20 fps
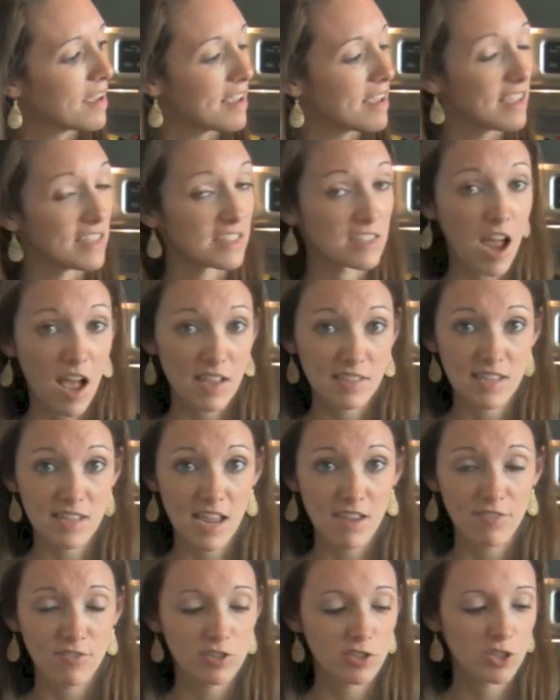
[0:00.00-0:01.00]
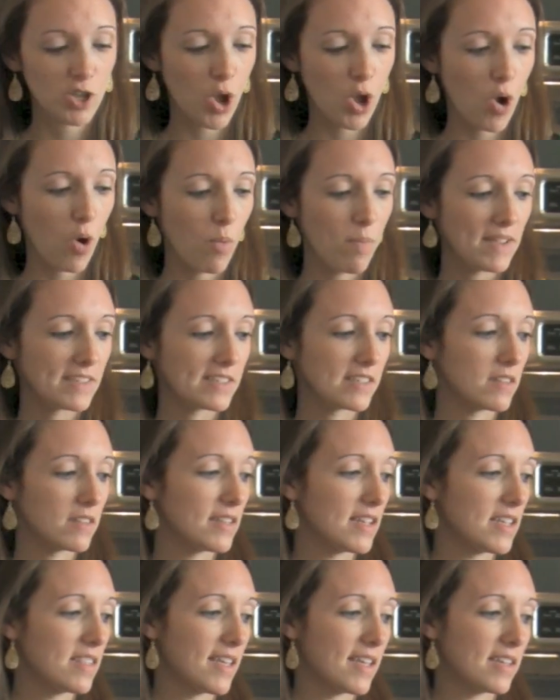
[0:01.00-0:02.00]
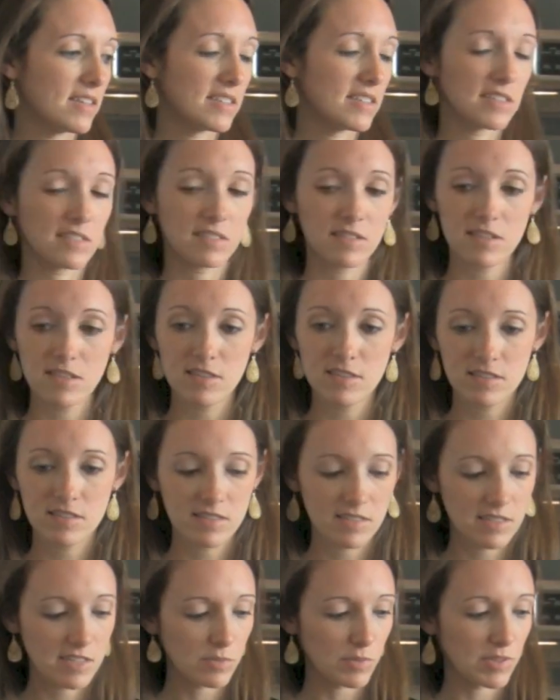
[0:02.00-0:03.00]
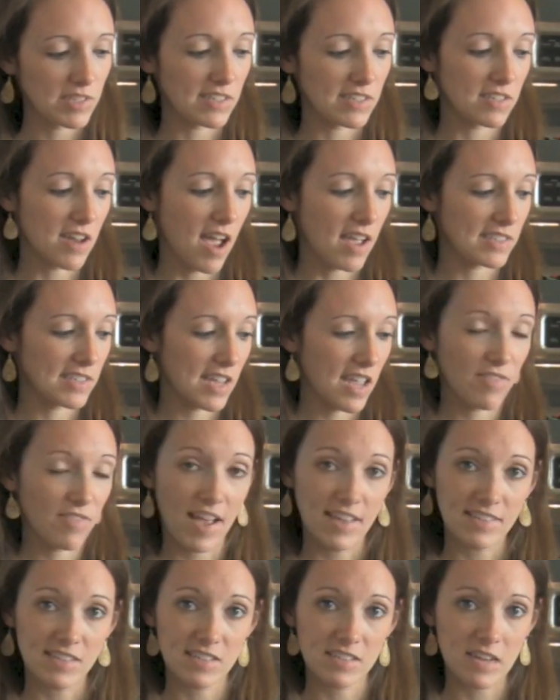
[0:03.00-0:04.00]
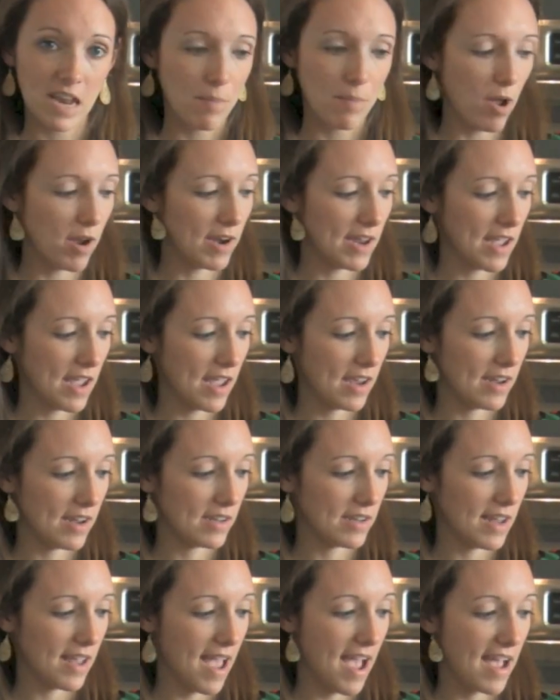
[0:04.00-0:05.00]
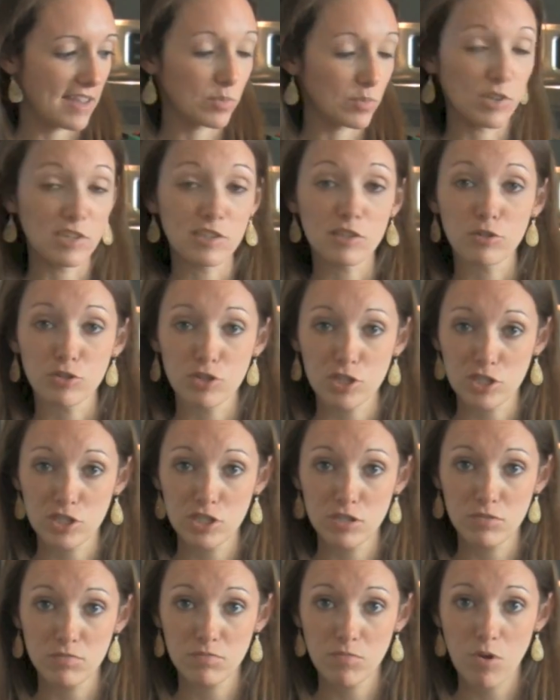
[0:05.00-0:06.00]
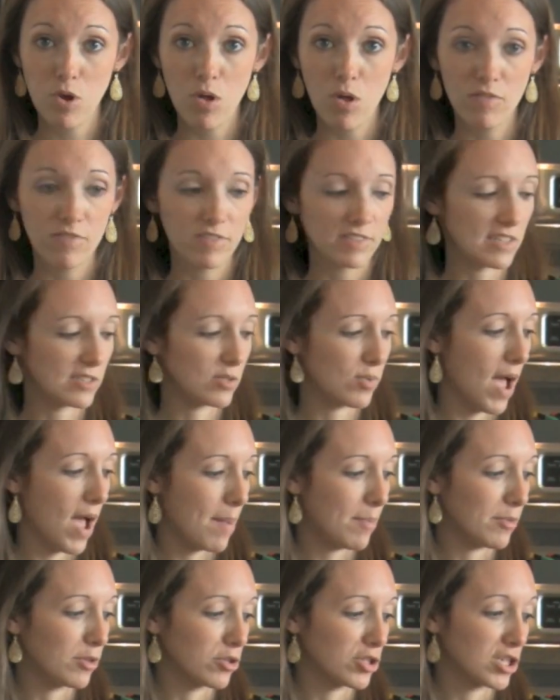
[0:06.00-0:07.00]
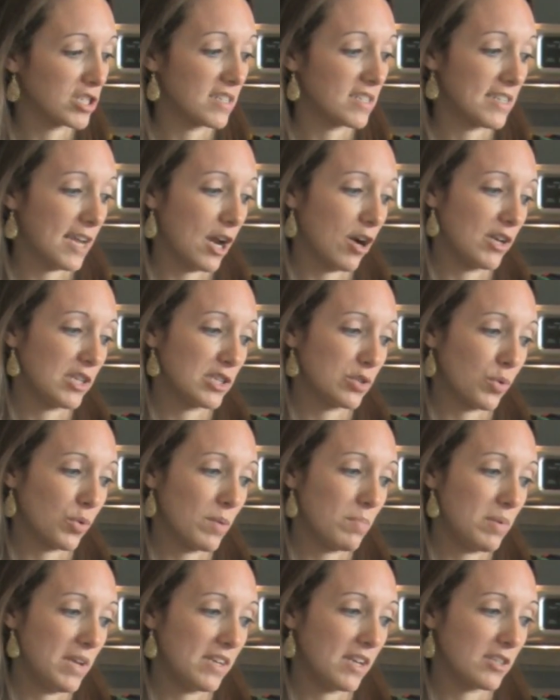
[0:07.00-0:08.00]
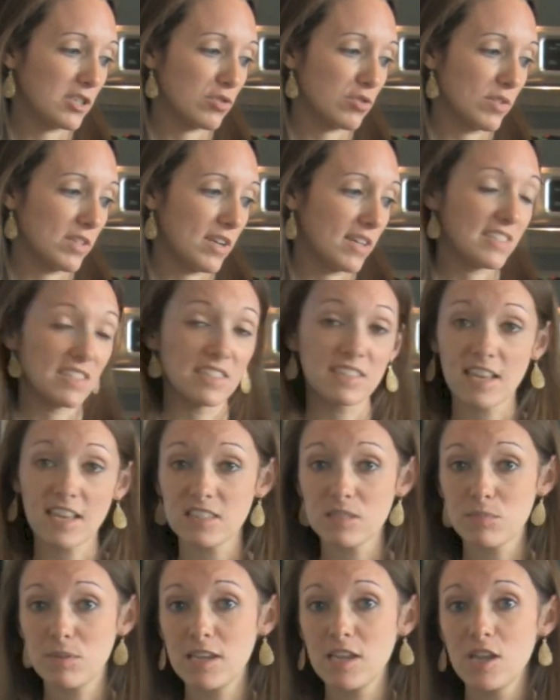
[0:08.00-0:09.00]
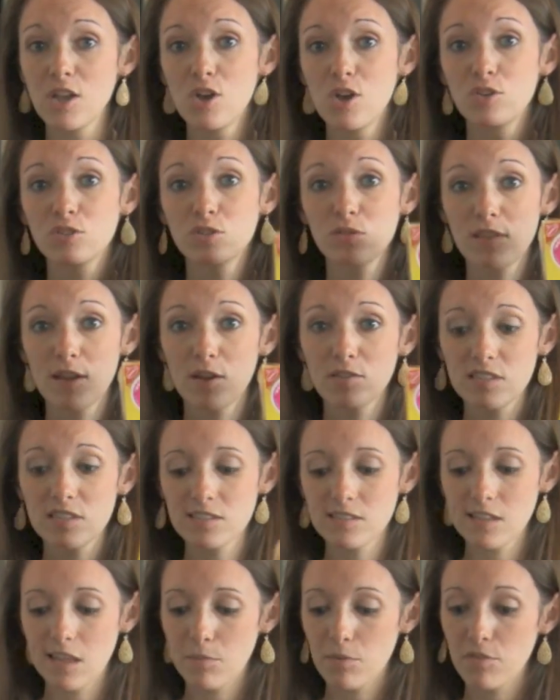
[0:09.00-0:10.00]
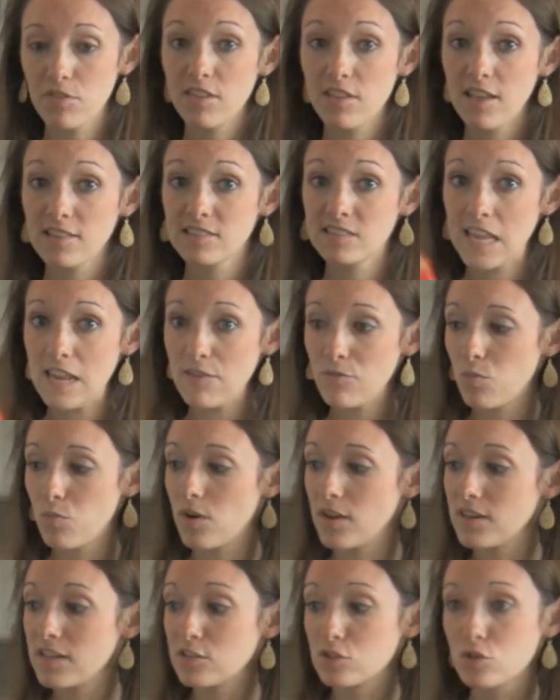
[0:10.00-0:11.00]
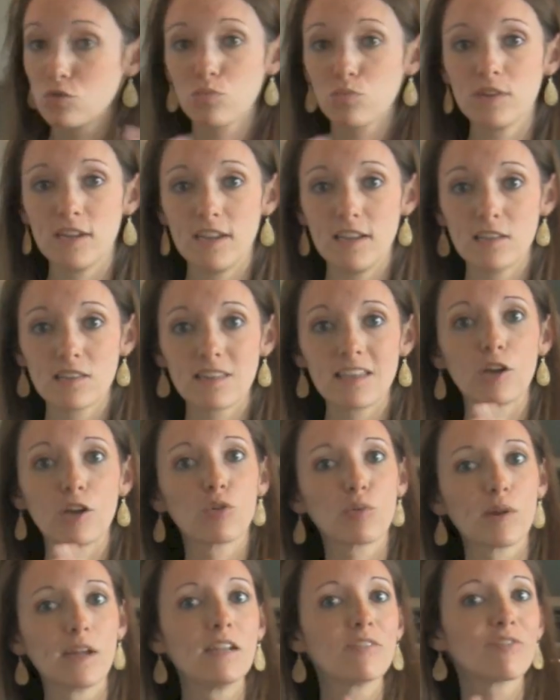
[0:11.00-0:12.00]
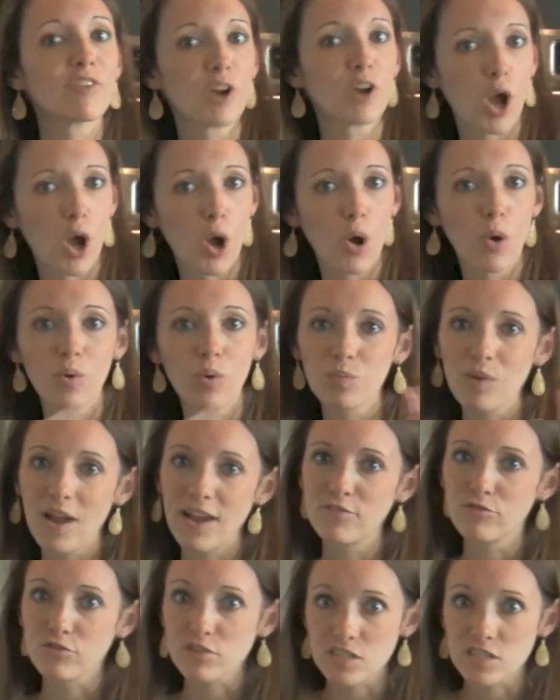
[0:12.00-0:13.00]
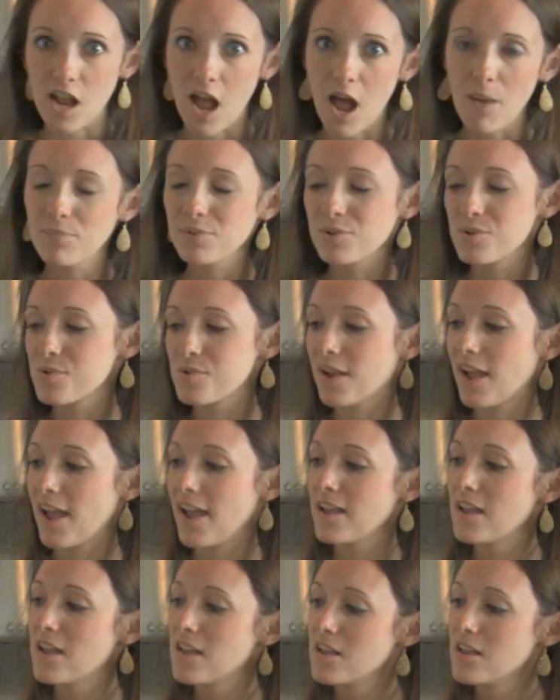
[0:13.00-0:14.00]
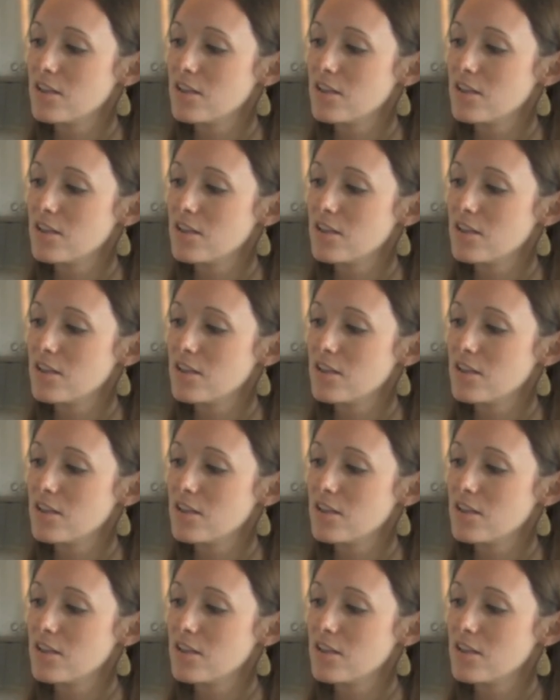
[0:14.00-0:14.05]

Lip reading: is not safe. So basically this one says not safe, has his name on it, and it has what he's allergic to. All of this says, I'm allergic to dairy, soy, peanuts, tree nuts, and sesame. So there's his label. The safe one is green, think green for go, red for stop, okay?